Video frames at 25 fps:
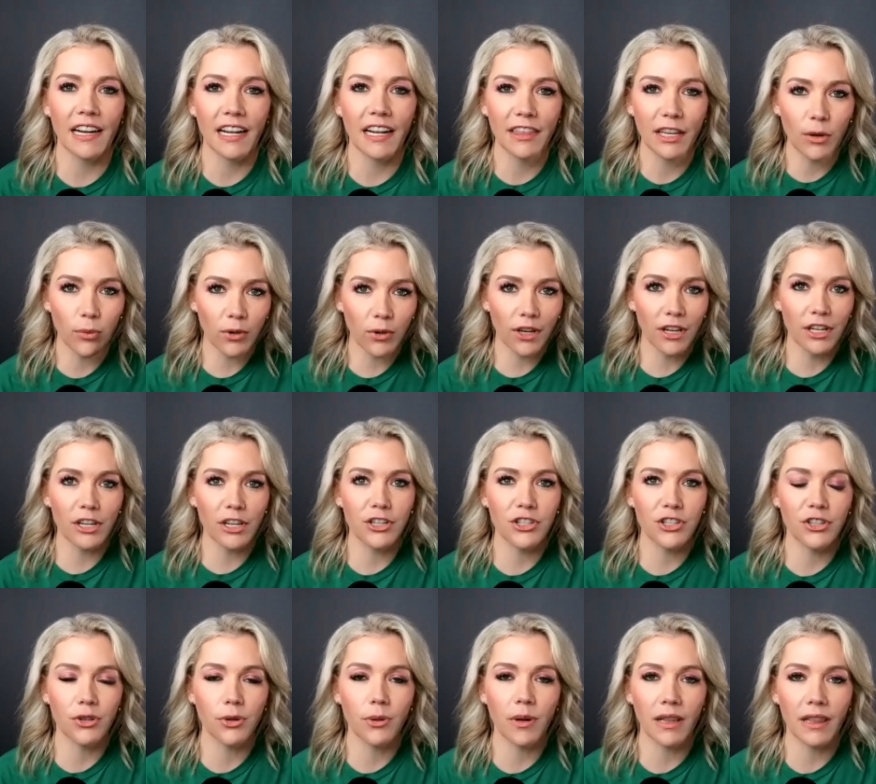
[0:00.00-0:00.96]
And I think we're going to
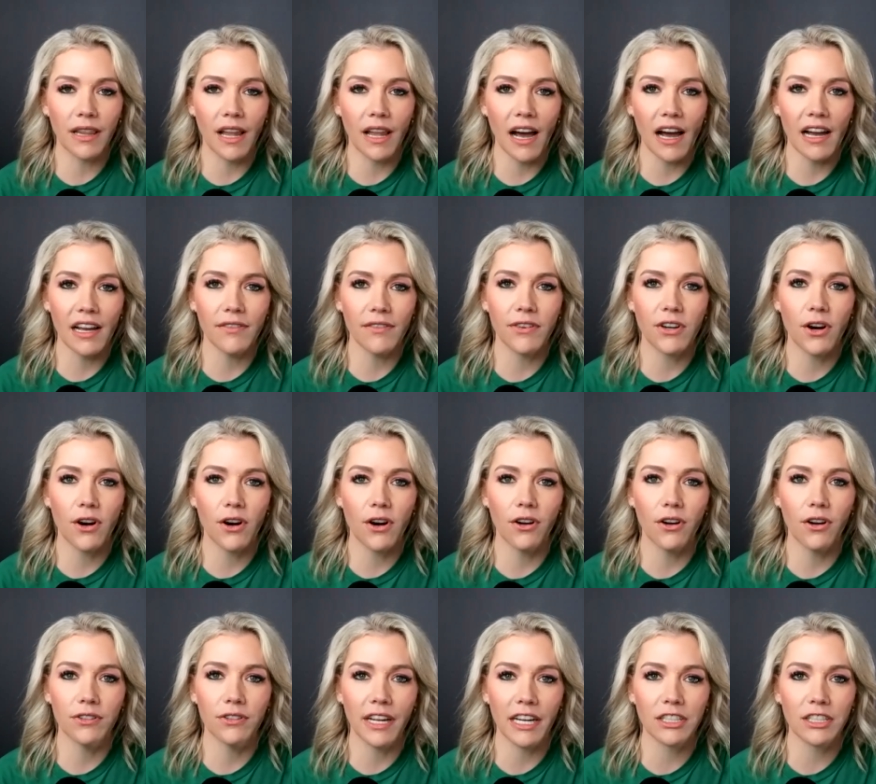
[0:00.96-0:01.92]
do a live
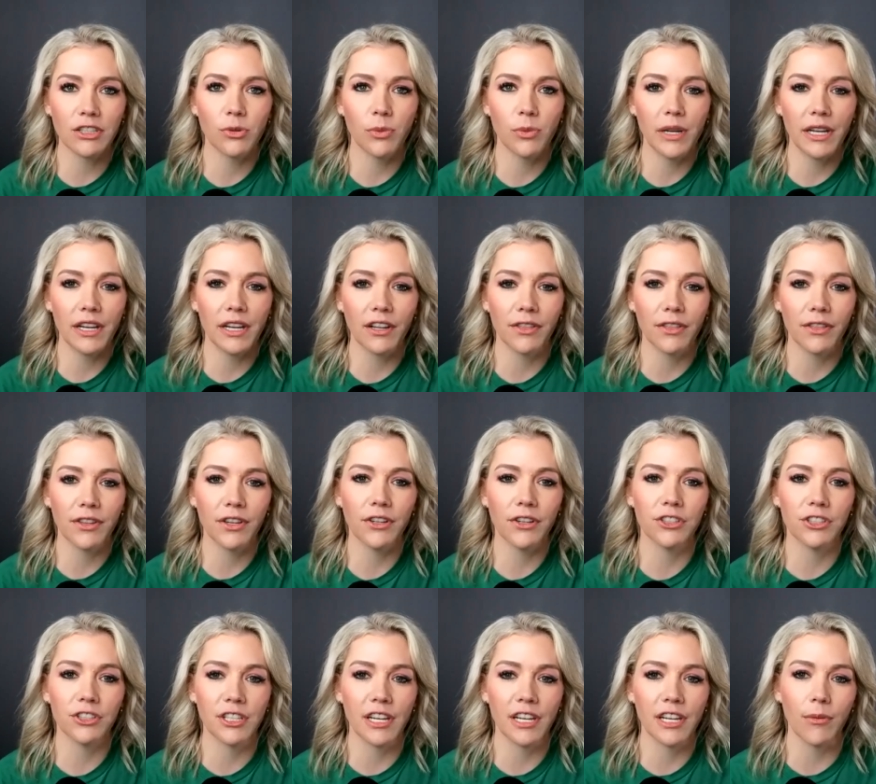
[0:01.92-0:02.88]
call next week on
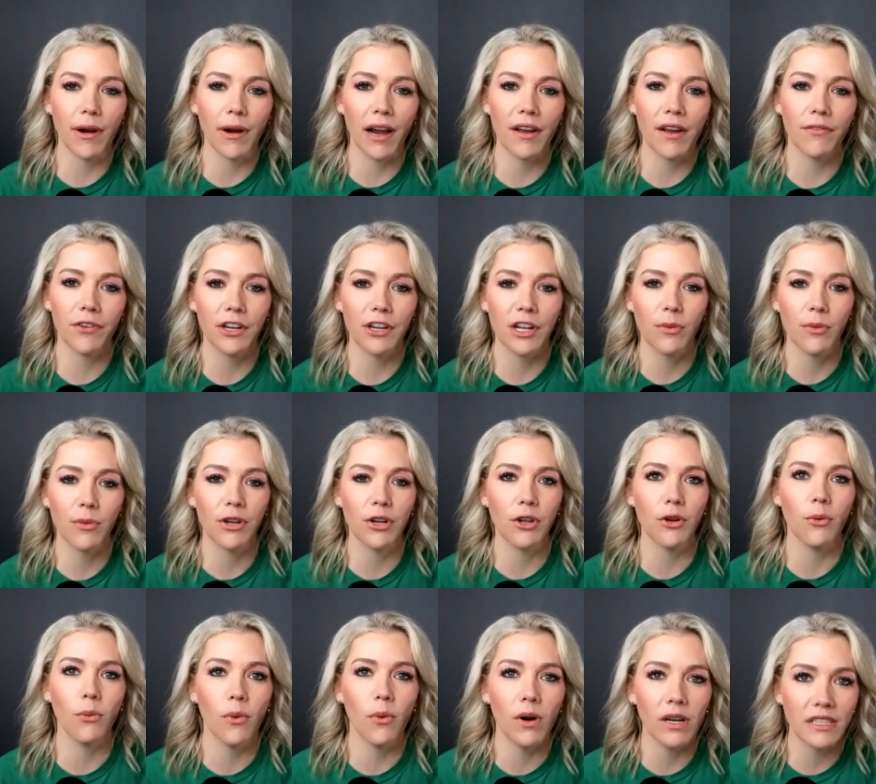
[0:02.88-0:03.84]
Thursday, right? For anyone
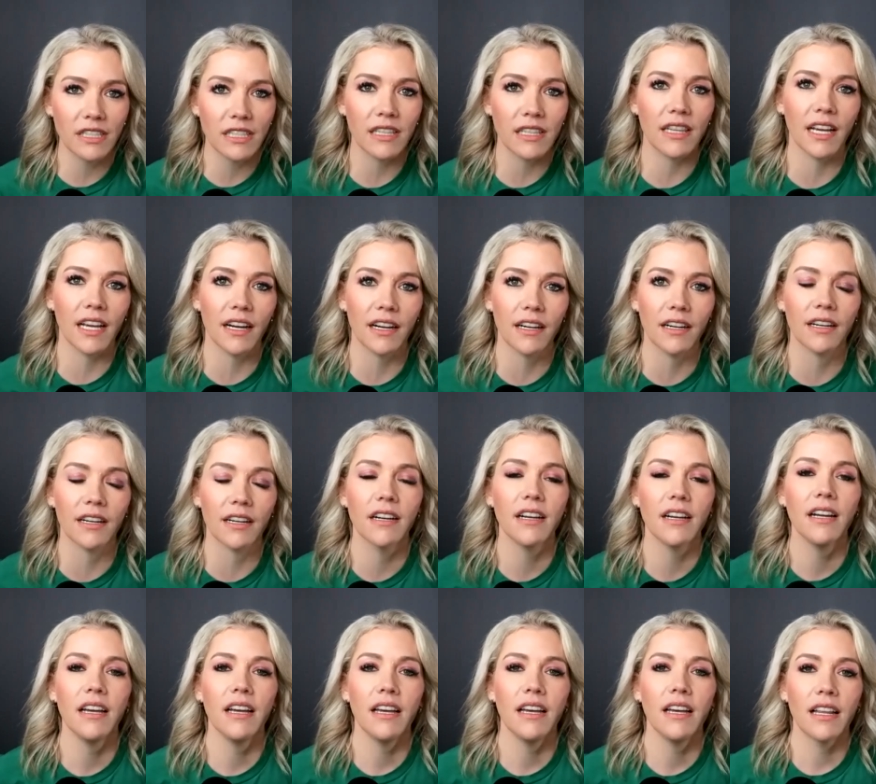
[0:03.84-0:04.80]
who wasn't there
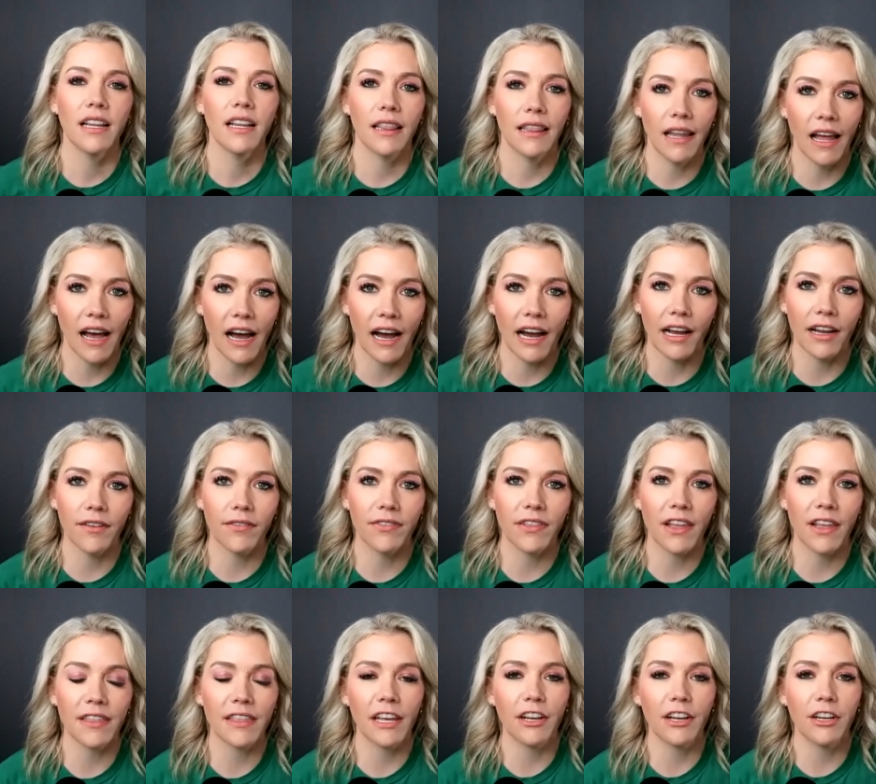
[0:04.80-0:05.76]
live
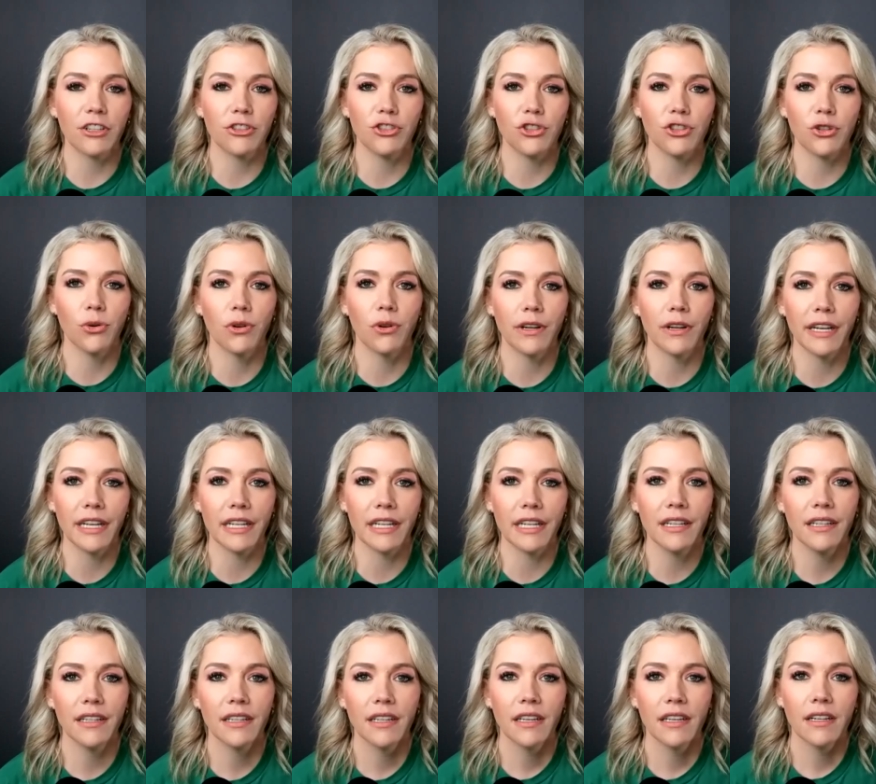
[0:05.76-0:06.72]
that they could
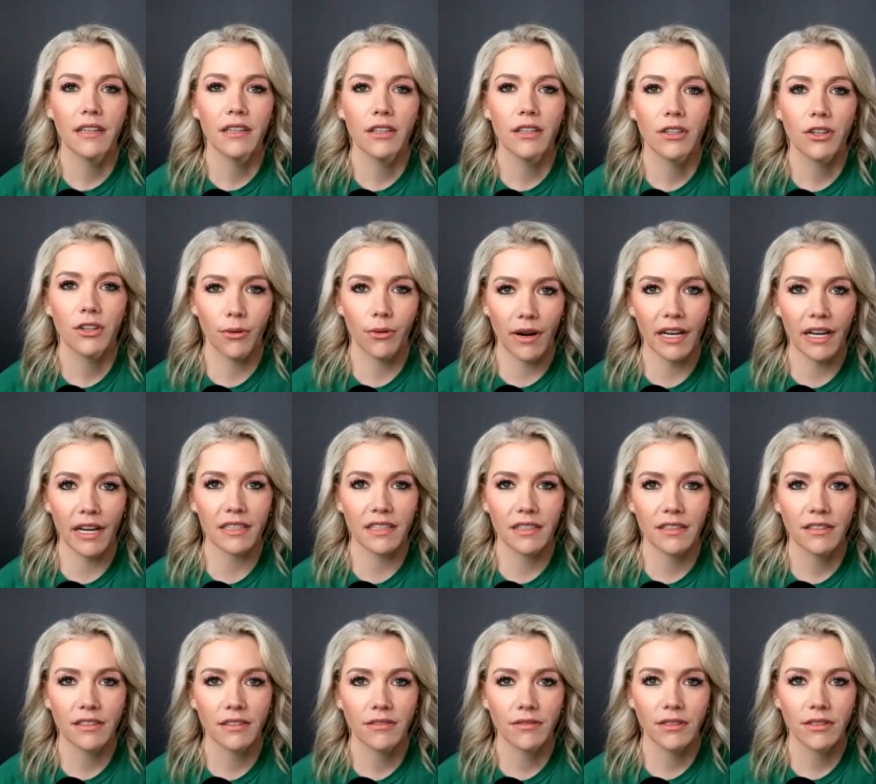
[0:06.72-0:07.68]
join.
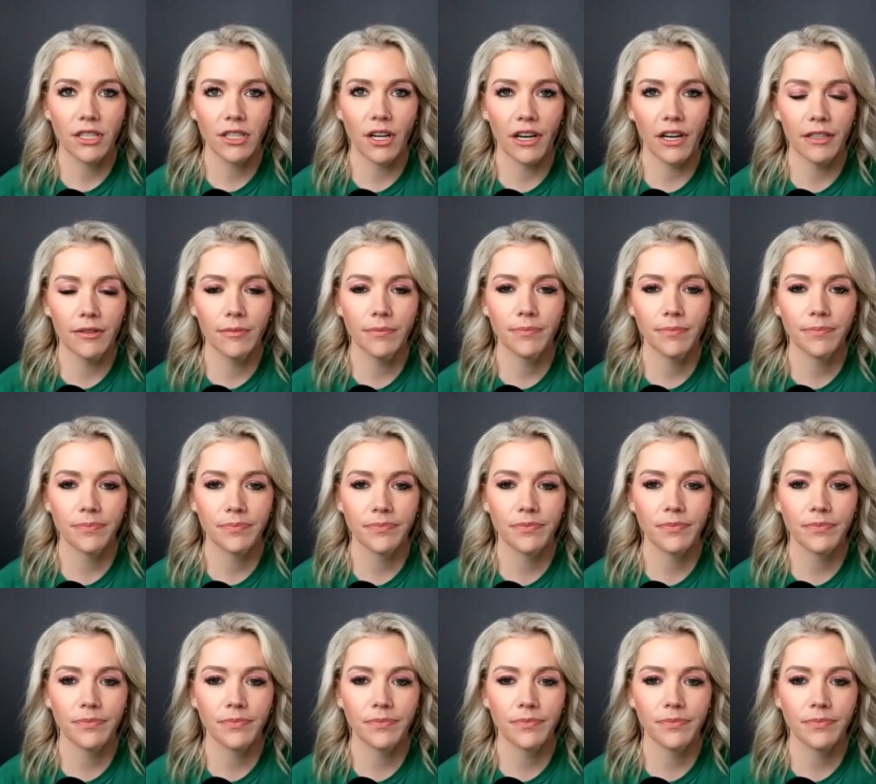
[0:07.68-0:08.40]
Correct, Todd?